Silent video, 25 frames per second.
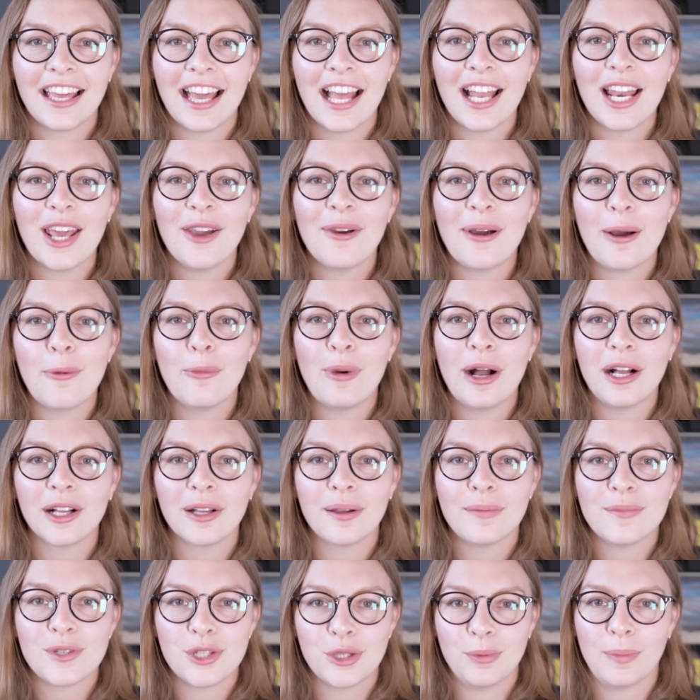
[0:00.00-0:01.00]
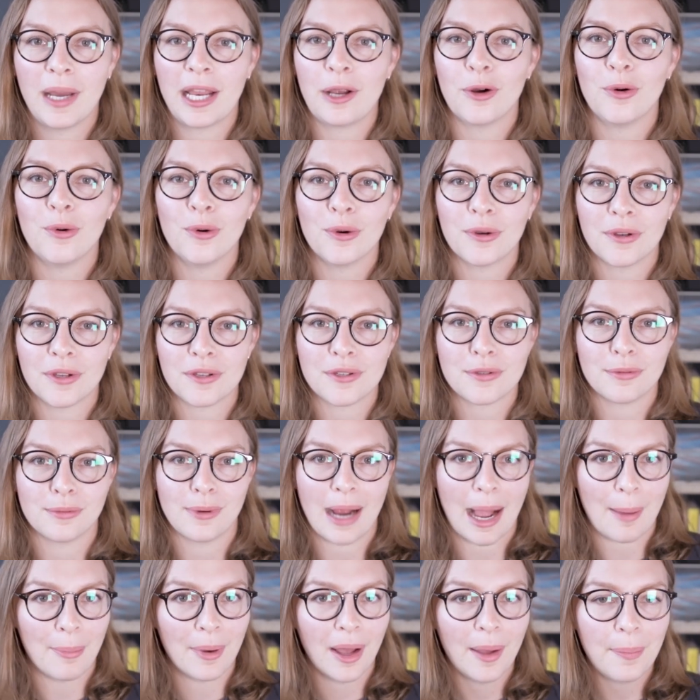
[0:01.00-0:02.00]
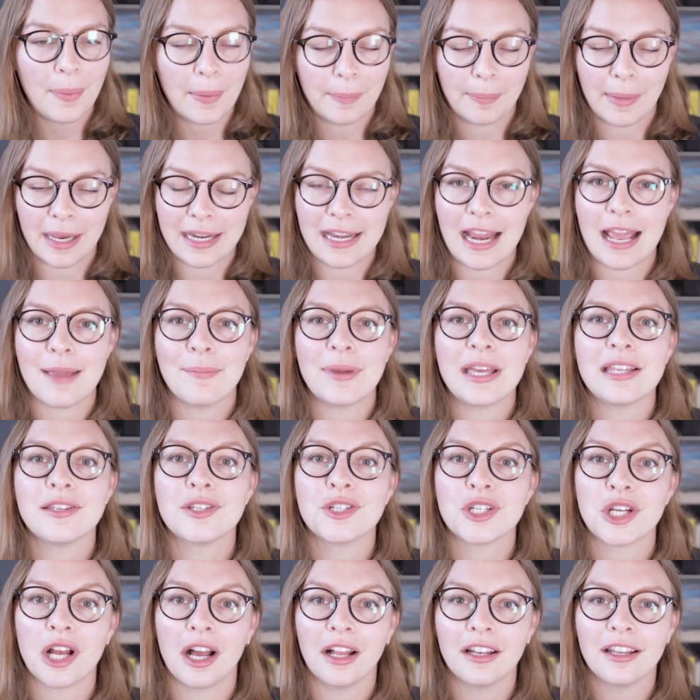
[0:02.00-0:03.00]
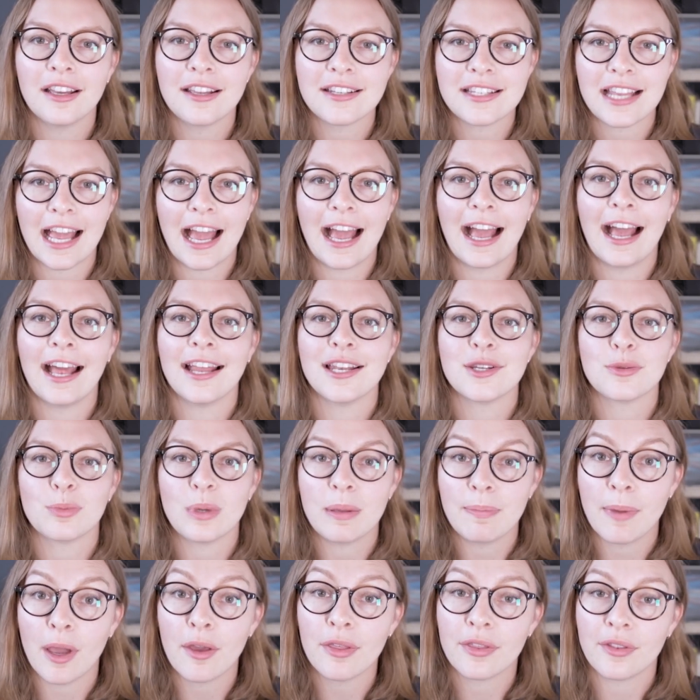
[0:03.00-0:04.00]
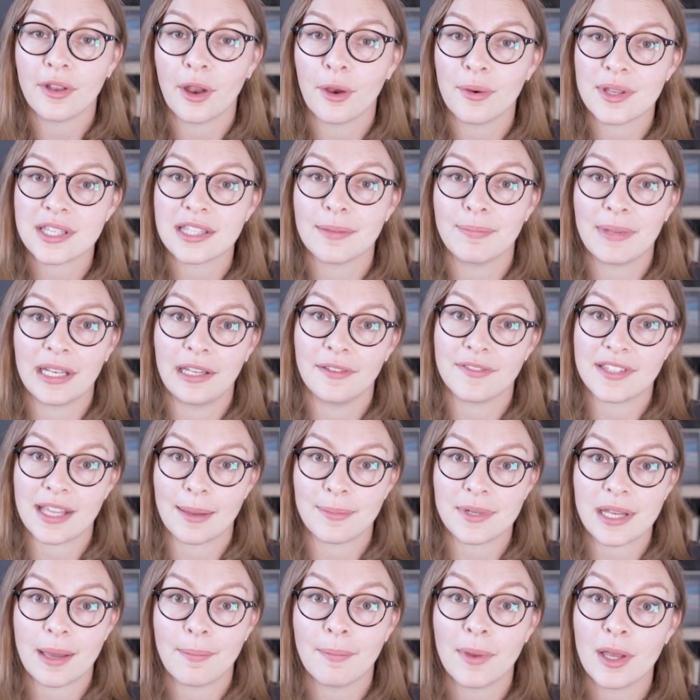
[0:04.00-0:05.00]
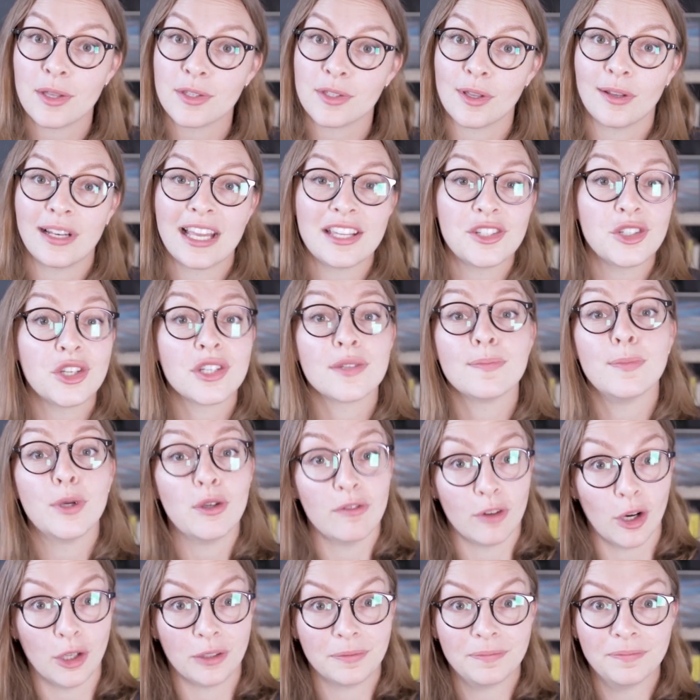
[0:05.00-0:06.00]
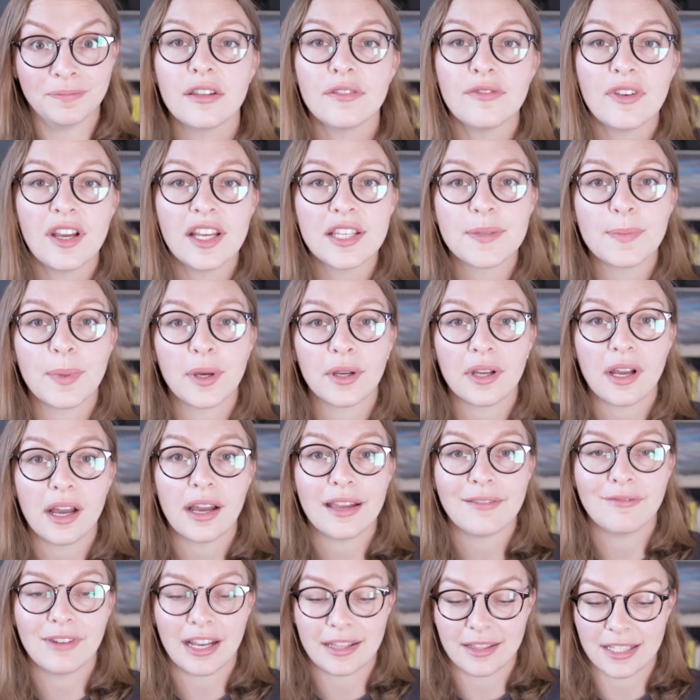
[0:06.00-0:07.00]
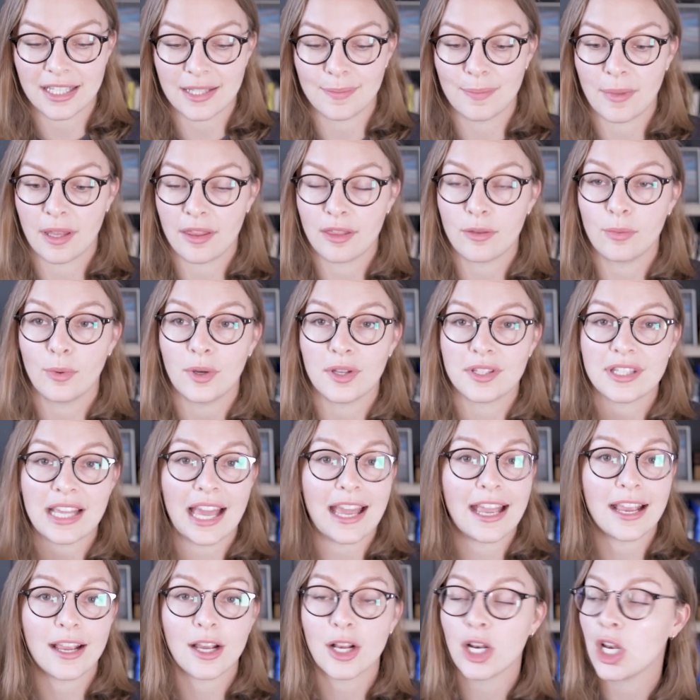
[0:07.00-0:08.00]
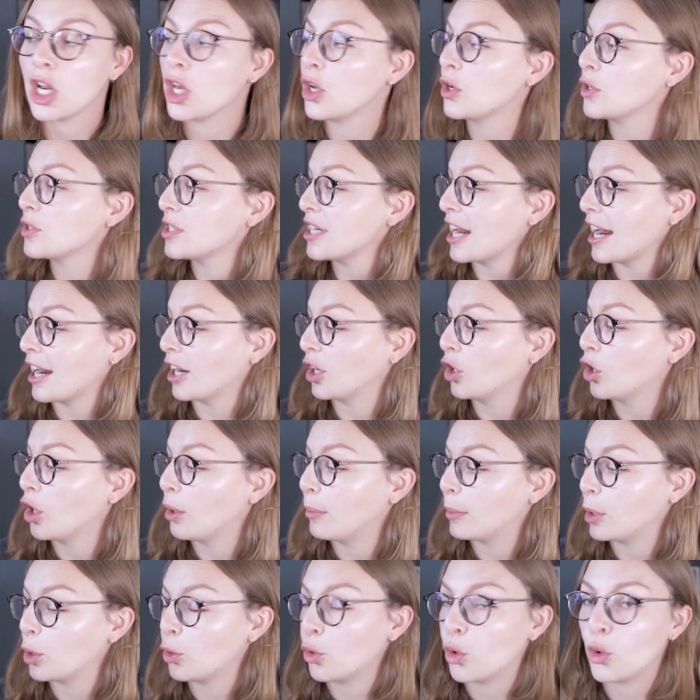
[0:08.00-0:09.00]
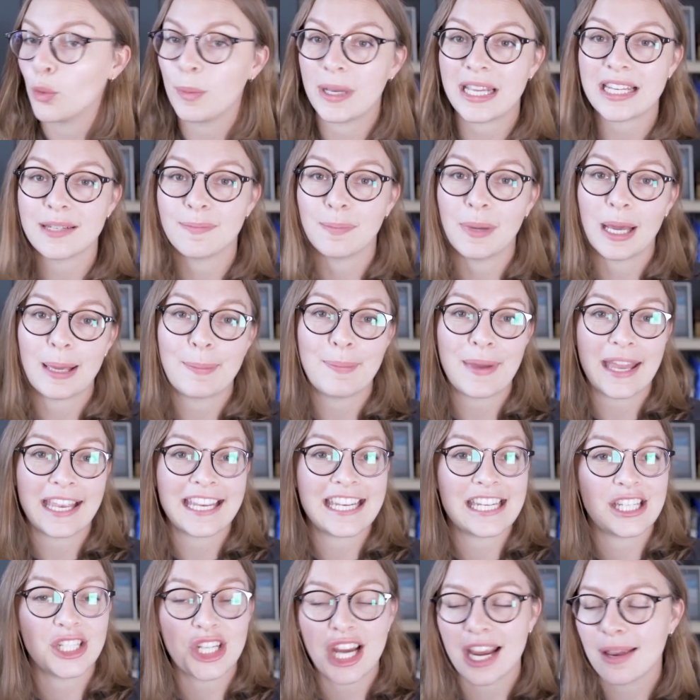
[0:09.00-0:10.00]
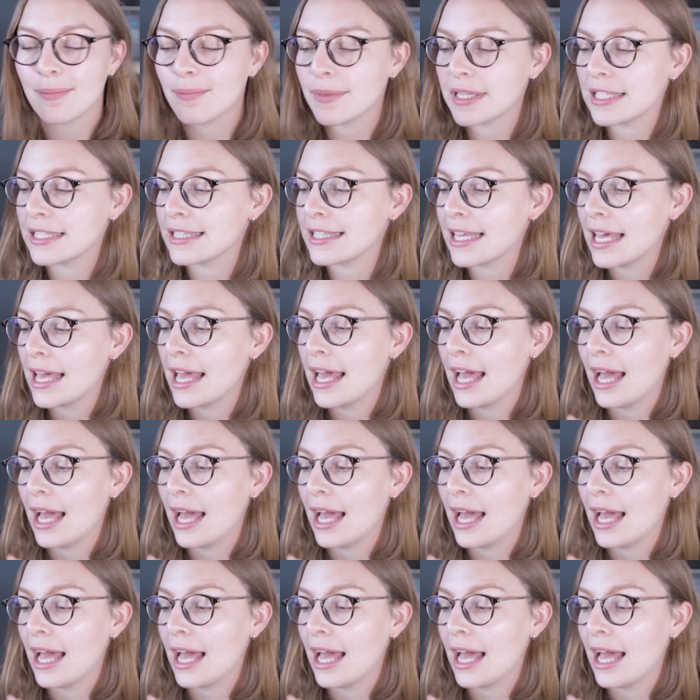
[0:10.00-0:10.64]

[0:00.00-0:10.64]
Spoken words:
Hello and welcome to my August wrap-up. My name is Charlotte and we both know it's the middle of September, so let's just move on. The first book I read this month was A Closed and Common Orbit by Becky Chambers.